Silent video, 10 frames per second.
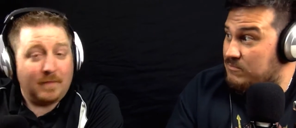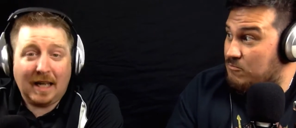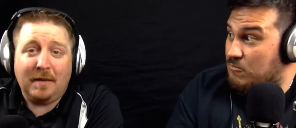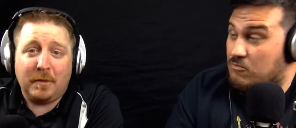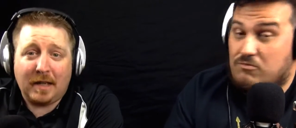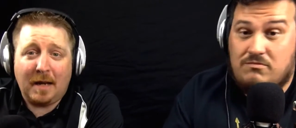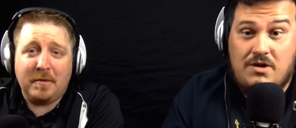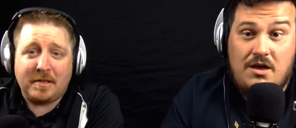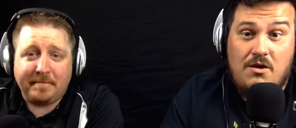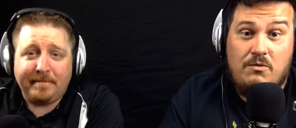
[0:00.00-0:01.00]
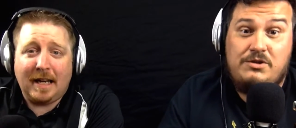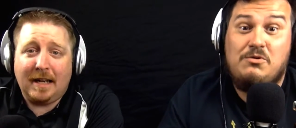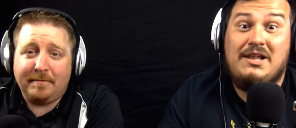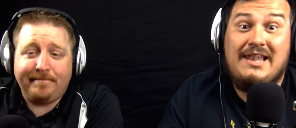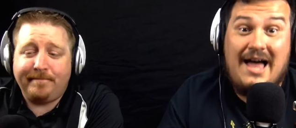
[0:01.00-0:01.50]
Speaker 1: Yeah, we're gamers. We now, do
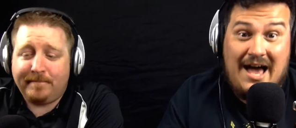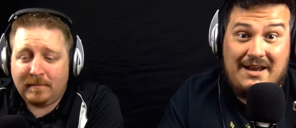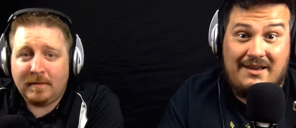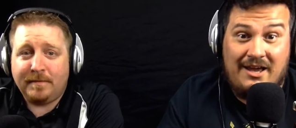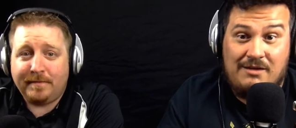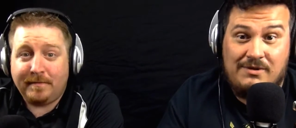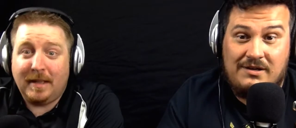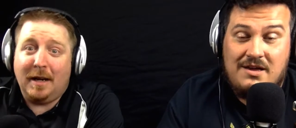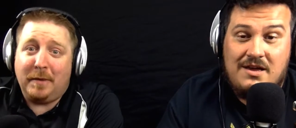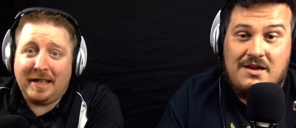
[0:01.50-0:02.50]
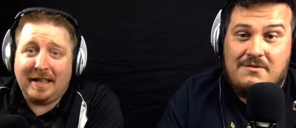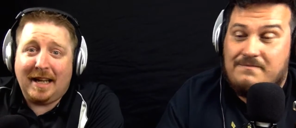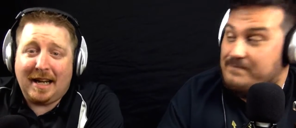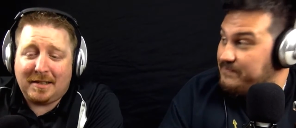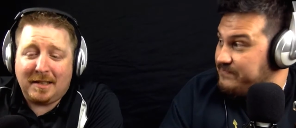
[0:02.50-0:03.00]
a lot of gaming. Yeah, we did that
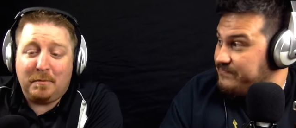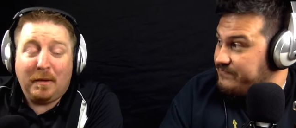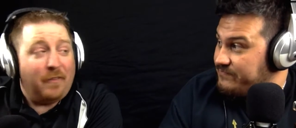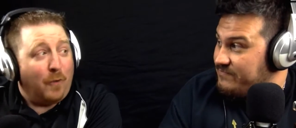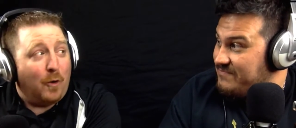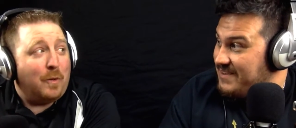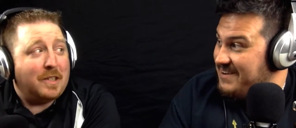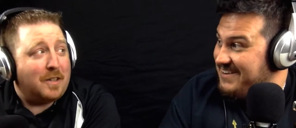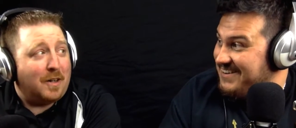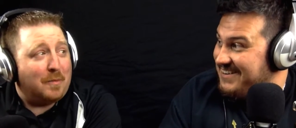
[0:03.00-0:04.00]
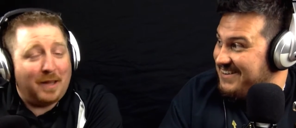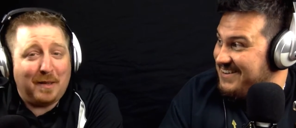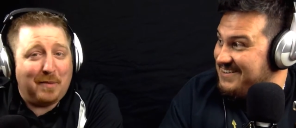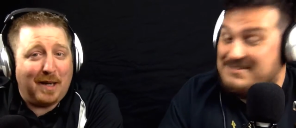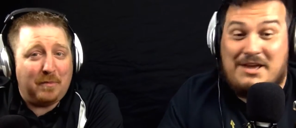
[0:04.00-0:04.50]
actually before we started
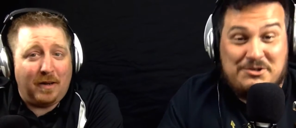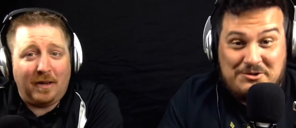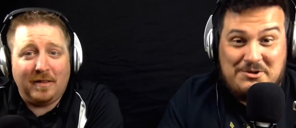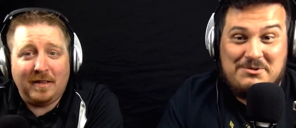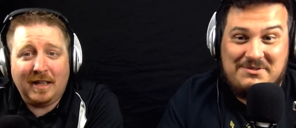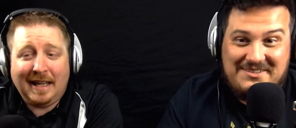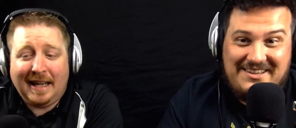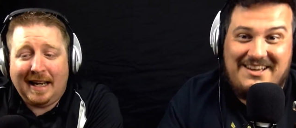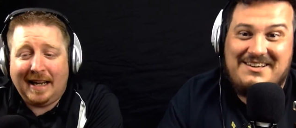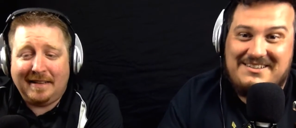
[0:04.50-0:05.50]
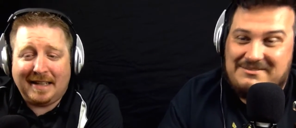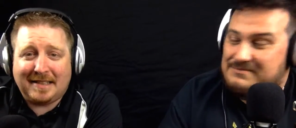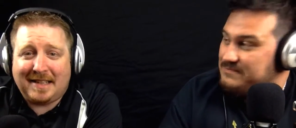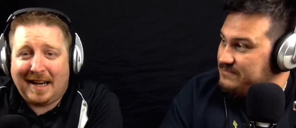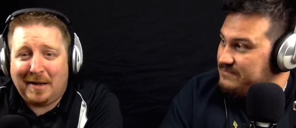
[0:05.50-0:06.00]
playing paintball. That's true, and
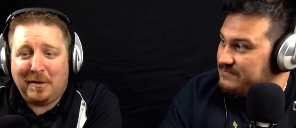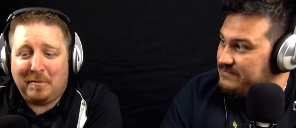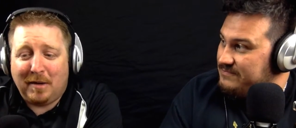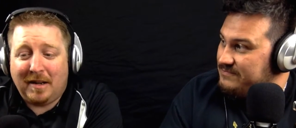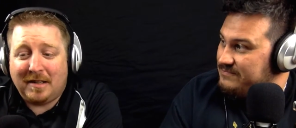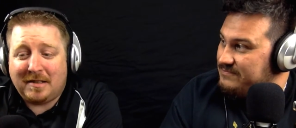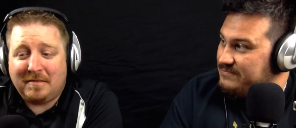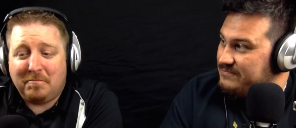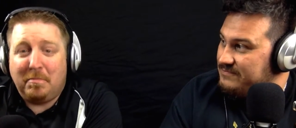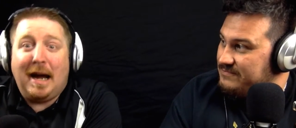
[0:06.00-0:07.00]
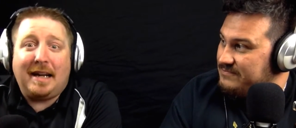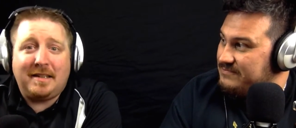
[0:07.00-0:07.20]
that's kind of what brought us back